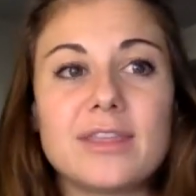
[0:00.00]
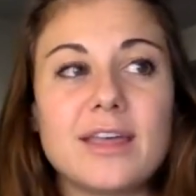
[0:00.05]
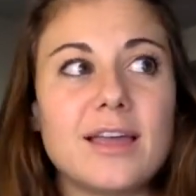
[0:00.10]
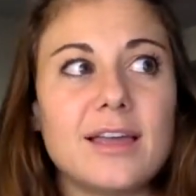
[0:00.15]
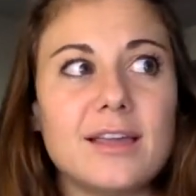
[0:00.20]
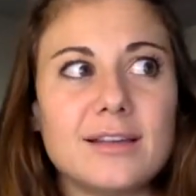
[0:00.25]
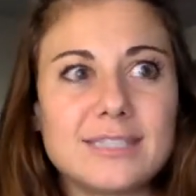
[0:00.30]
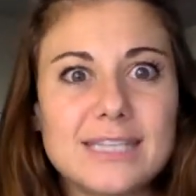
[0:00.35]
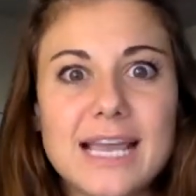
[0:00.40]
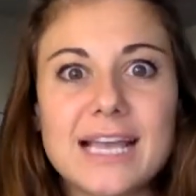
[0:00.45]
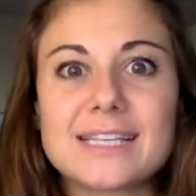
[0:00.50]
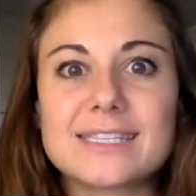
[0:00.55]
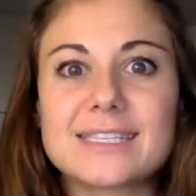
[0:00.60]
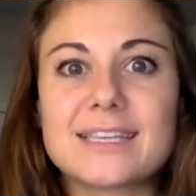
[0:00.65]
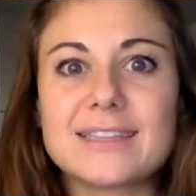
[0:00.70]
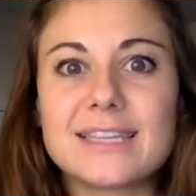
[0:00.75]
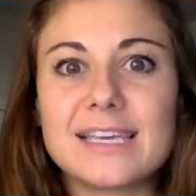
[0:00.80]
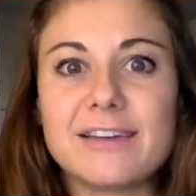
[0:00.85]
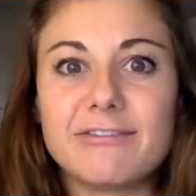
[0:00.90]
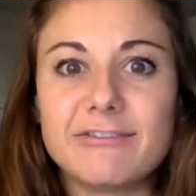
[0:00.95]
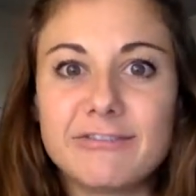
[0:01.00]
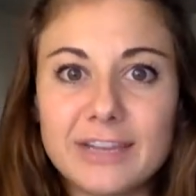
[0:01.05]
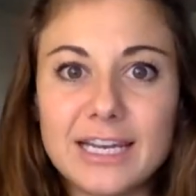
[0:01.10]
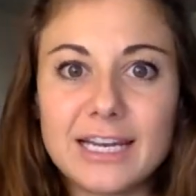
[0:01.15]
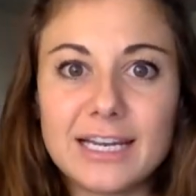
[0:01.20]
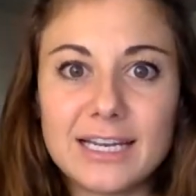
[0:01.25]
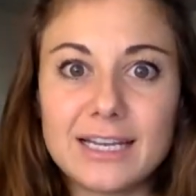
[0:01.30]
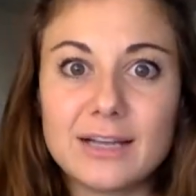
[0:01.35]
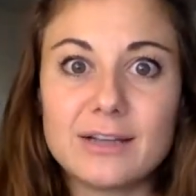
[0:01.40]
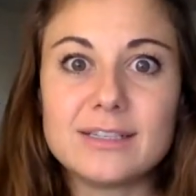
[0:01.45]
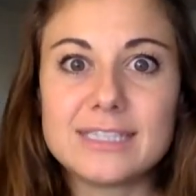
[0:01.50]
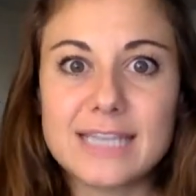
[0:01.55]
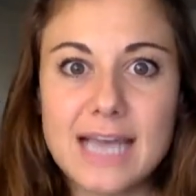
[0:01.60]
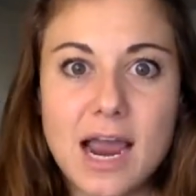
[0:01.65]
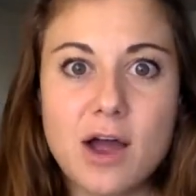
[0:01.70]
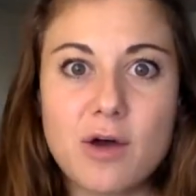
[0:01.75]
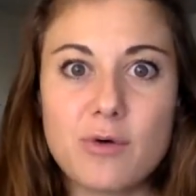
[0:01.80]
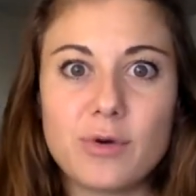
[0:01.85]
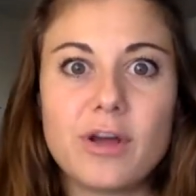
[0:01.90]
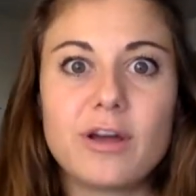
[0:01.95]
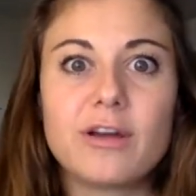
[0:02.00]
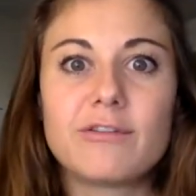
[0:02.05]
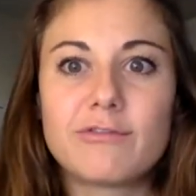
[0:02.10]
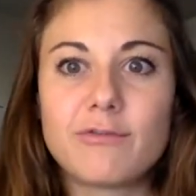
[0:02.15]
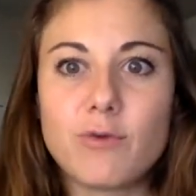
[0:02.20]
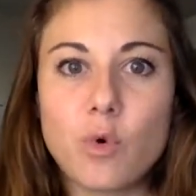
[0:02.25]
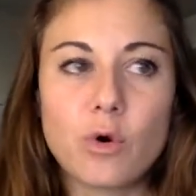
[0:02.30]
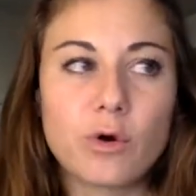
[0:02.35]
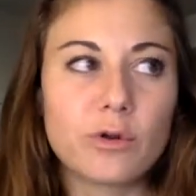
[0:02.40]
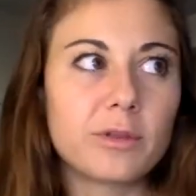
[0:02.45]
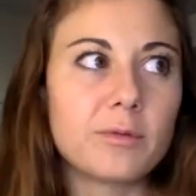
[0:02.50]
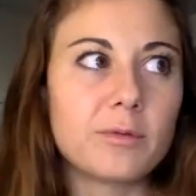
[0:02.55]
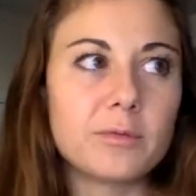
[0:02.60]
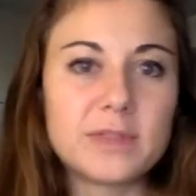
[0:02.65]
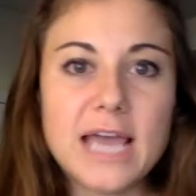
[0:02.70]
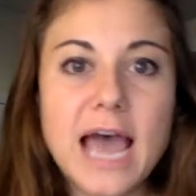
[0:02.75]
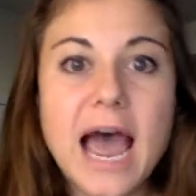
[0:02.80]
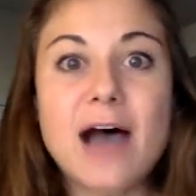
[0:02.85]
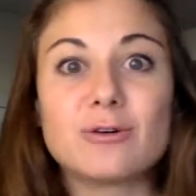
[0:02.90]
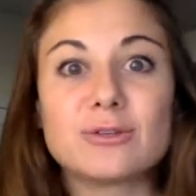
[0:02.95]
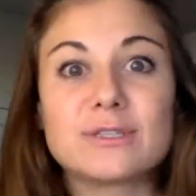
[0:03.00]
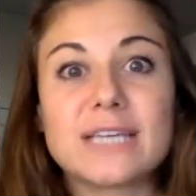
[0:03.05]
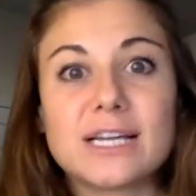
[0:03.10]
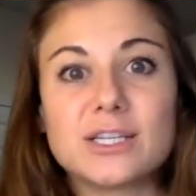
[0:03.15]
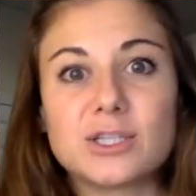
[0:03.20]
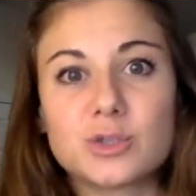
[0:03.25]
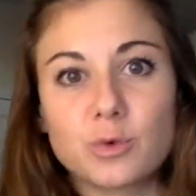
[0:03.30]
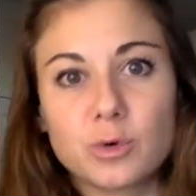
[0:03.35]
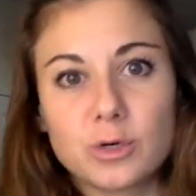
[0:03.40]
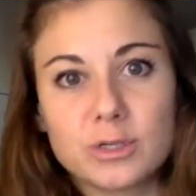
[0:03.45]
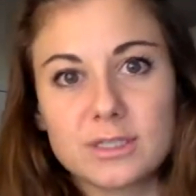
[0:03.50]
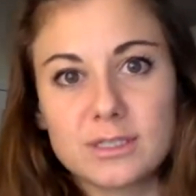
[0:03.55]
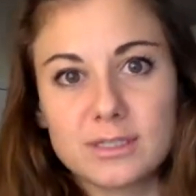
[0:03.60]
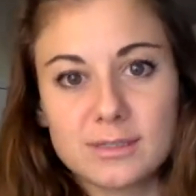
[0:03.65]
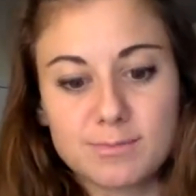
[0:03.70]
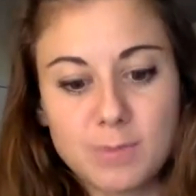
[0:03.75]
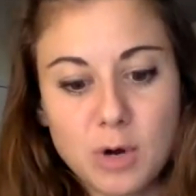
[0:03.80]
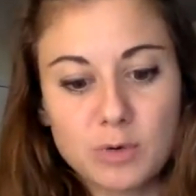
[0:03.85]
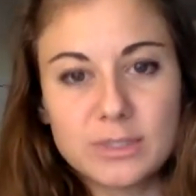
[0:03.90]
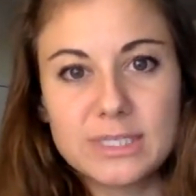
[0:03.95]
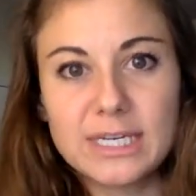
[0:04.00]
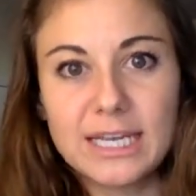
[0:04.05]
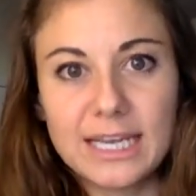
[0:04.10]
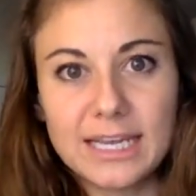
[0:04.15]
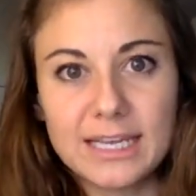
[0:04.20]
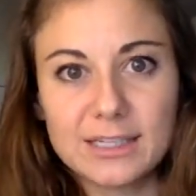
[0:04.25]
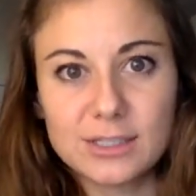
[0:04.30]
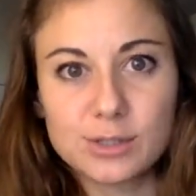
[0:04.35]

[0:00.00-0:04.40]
it takes the affinity down for the outside sources posting in.